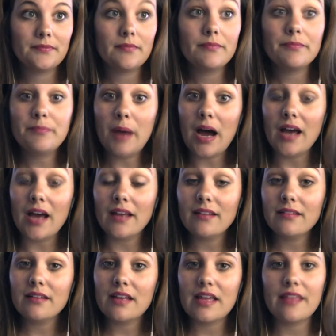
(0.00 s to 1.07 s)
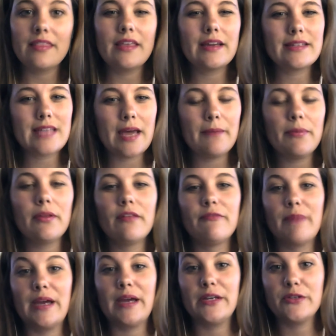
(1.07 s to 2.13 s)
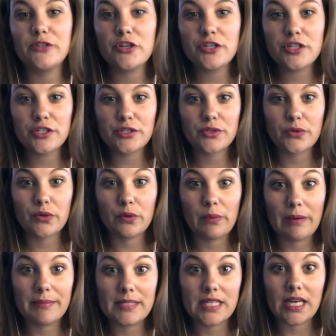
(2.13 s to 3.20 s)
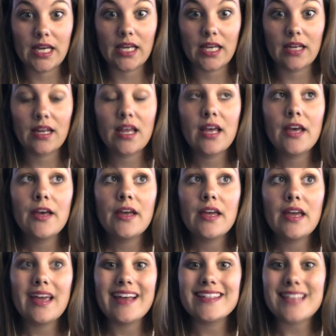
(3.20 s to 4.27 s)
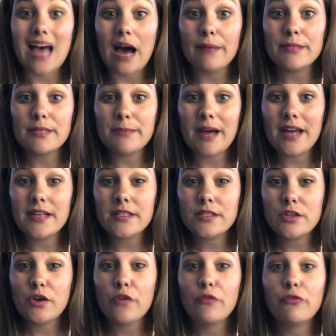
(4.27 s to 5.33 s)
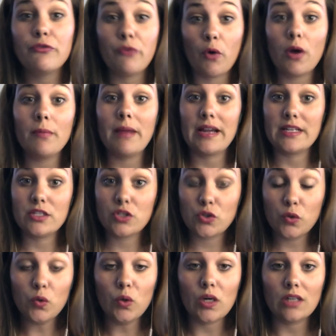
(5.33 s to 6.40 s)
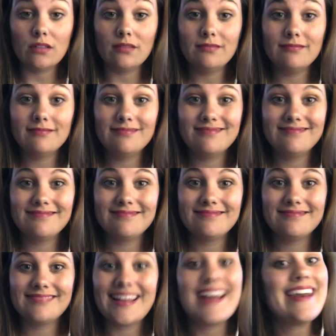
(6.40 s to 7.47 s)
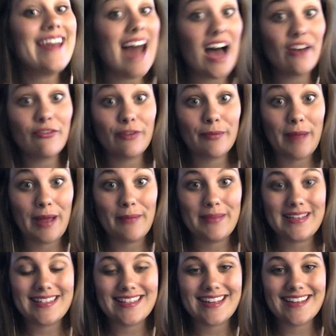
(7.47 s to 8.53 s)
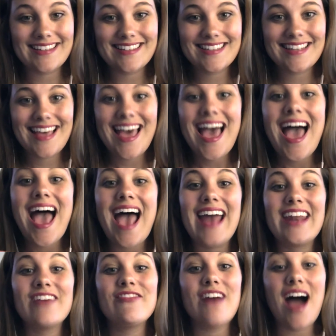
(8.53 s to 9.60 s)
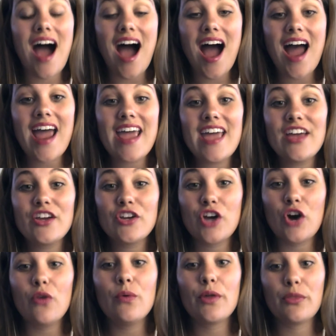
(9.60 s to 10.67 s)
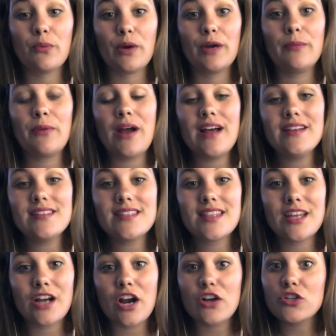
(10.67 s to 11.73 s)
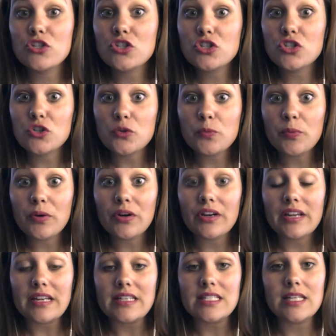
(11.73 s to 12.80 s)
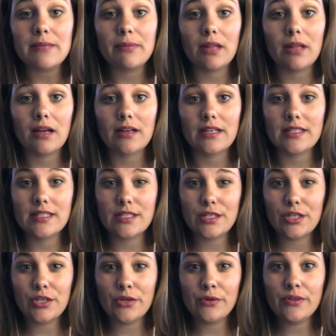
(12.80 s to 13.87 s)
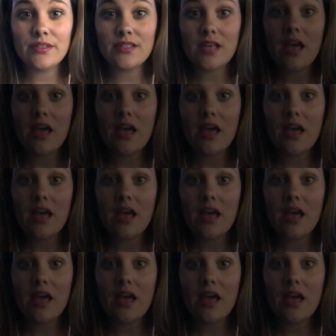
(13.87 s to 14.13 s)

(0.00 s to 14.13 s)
But in the example of my nutrition school website, it's optimized for my school, not for my business. And if I go with WordPress, there are super easy plugins to use.